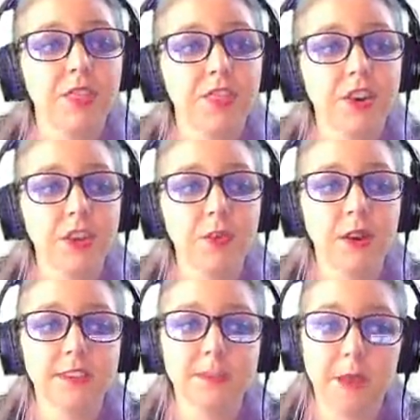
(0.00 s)

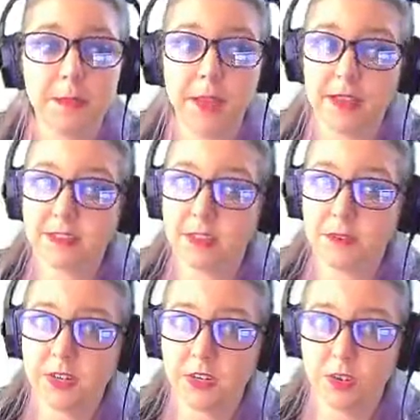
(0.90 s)
31 is my mass
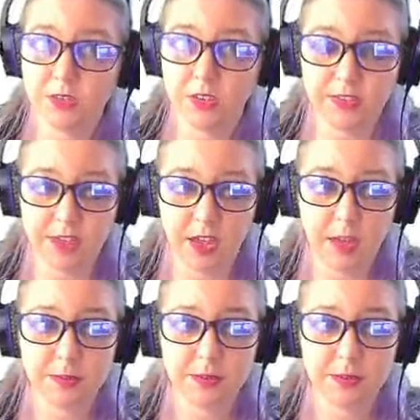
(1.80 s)
number, it goes on the top.